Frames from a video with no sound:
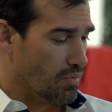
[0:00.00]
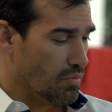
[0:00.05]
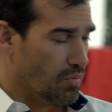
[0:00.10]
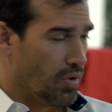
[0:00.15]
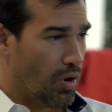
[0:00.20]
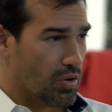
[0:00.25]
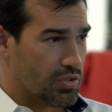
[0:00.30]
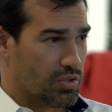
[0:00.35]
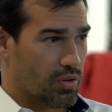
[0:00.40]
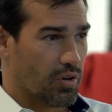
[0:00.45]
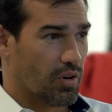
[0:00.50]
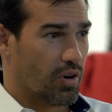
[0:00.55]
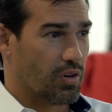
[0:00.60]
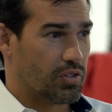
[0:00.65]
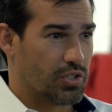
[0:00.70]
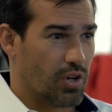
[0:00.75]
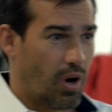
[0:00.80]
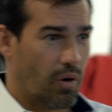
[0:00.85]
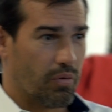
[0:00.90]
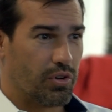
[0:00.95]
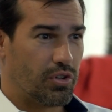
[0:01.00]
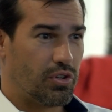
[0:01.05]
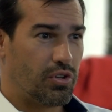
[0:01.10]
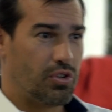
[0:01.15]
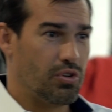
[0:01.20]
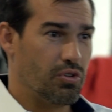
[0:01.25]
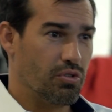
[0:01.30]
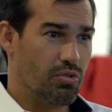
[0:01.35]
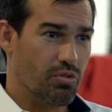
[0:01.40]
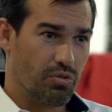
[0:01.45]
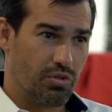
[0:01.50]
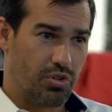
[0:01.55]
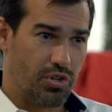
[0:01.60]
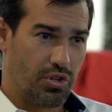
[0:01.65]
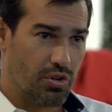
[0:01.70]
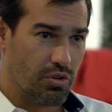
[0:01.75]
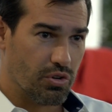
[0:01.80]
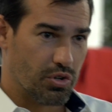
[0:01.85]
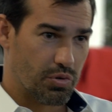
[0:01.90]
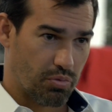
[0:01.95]
We also are solving huge,
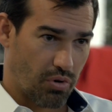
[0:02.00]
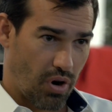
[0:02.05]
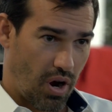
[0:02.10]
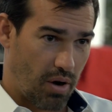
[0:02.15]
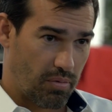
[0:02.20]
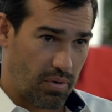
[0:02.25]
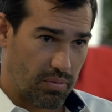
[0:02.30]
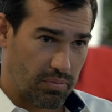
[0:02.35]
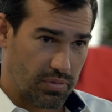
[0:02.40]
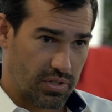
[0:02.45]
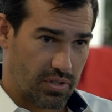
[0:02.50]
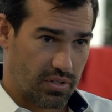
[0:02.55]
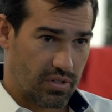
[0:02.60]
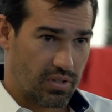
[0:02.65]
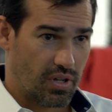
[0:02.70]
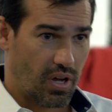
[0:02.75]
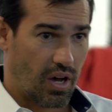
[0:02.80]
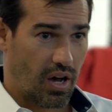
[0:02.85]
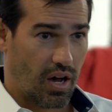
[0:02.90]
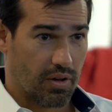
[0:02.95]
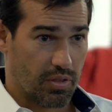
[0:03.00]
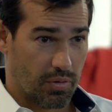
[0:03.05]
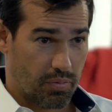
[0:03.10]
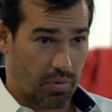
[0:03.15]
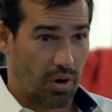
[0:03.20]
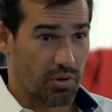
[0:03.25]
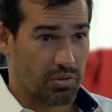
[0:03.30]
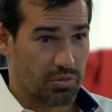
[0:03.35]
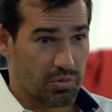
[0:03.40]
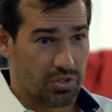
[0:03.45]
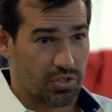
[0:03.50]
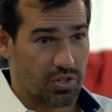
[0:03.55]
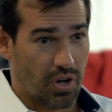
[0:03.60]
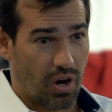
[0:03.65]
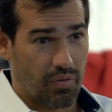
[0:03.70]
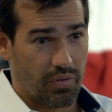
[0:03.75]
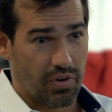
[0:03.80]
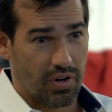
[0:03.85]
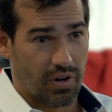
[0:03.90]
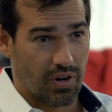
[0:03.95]
huge problems. Uh, the problems we're
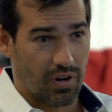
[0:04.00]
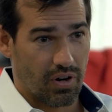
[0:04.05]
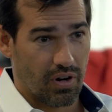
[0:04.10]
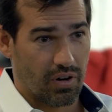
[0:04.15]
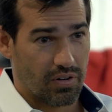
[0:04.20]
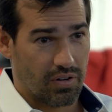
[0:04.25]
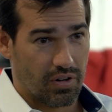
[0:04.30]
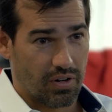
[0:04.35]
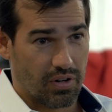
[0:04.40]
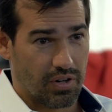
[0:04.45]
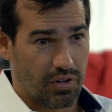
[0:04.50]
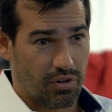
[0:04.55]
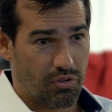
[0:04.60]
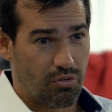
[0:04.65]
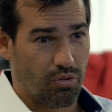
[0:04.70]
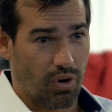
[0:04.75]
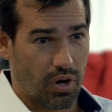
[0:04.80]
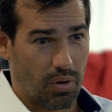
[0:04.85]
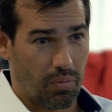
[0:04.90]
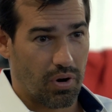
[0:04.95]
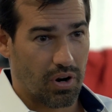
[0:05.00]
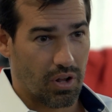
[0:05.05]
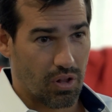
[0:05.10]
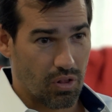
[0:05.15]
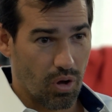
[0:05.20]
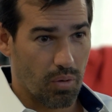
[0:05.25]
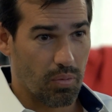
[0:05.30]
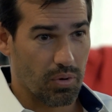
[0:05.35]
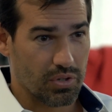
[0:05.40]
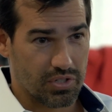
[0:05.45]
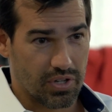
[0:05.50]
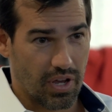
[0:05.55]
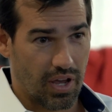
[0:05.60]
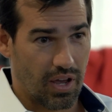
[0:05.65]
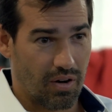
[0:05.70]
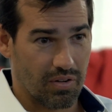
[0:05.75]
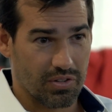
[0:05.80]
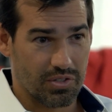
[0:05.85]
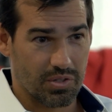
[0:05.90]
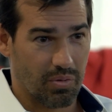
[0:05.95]
solving are, are incredible on a global
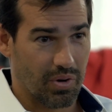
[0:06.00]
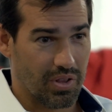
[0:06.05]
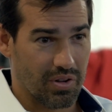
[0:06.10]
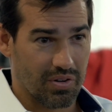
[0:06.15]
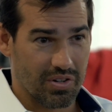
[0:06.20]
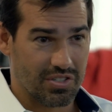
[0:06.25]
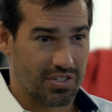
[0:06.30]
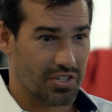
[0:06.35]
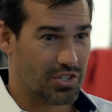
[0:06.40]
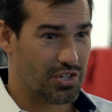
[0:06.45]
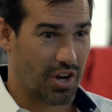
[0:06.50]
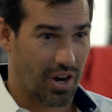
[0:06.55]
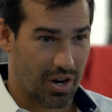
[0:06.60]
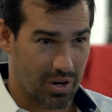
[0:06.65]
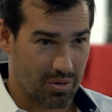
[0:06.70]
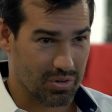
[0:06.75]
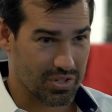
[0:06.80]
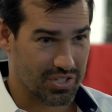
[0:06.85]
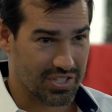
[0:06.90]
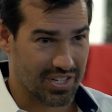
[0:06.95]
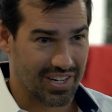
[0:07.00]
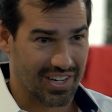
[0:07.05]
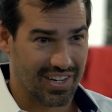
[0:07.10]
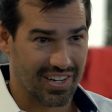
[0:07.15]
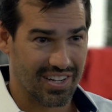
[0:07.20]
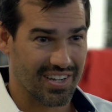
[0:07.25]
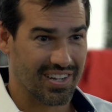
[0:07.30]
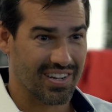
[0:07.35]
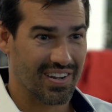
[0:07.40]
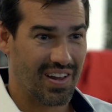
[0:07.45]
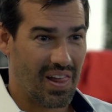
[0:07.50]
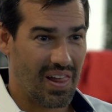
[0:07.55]
scale. And so whether it's the chair we're sitting in,